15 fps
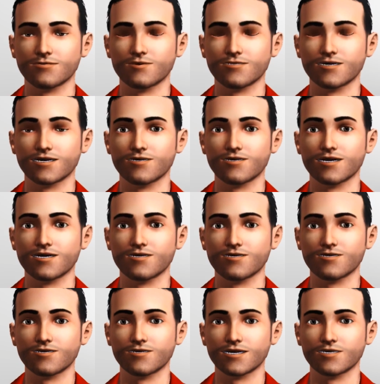And even in
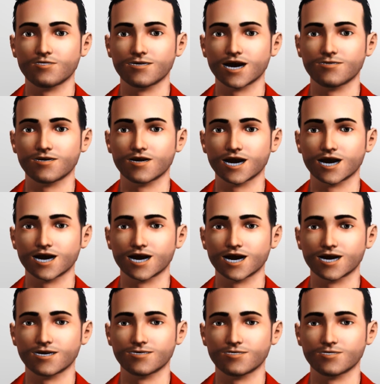my Let's Plays, there's a
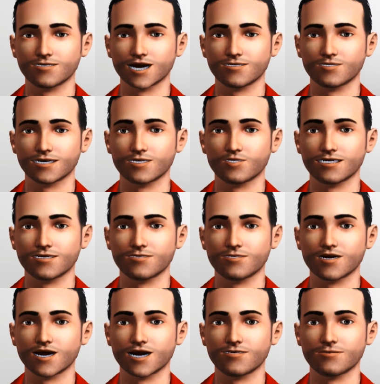large focus
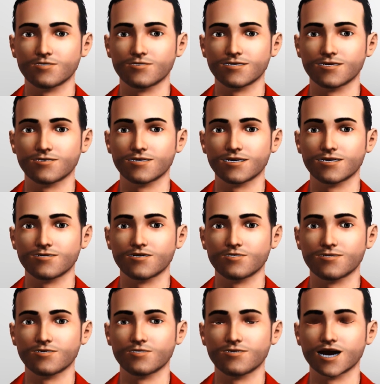upon building
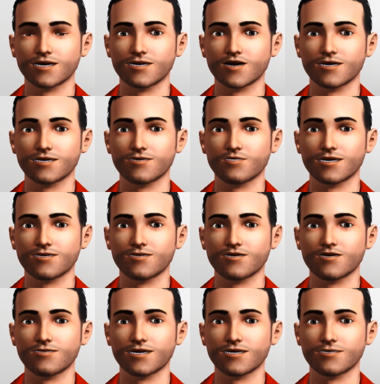because that's what I do,
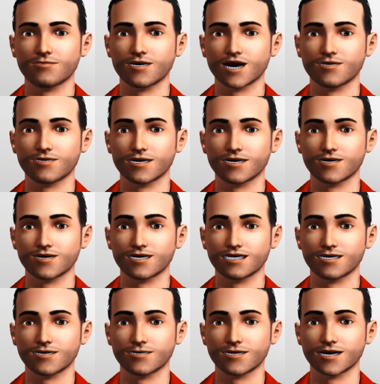and I
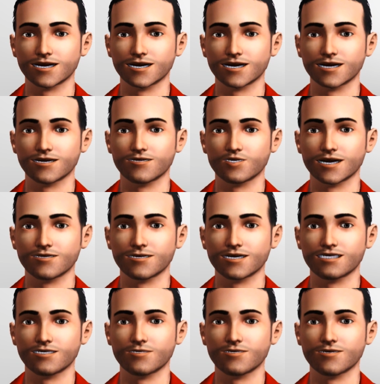guess that's
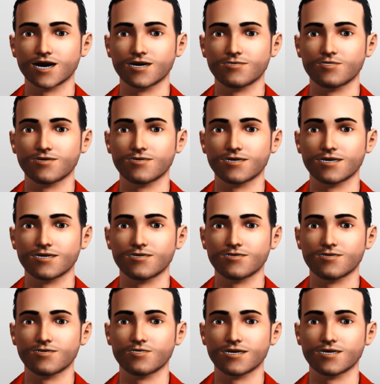what, for me,
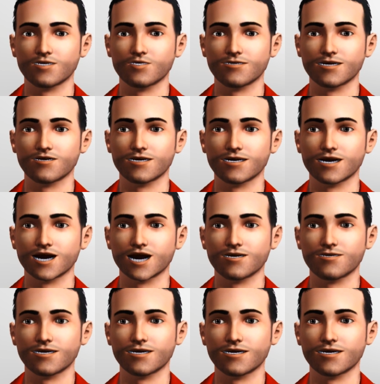produces the best
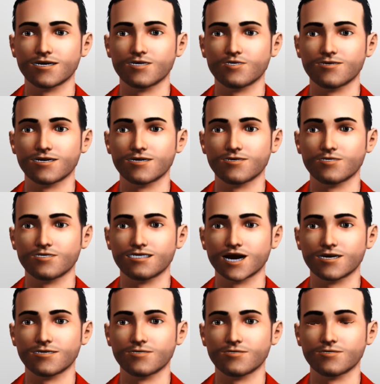content on my channel.
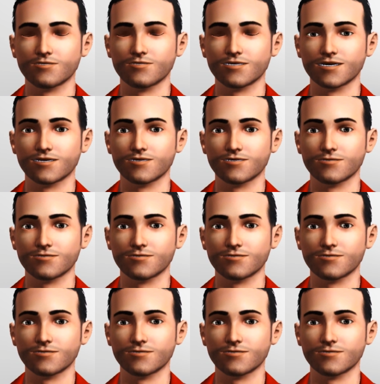So, yeah.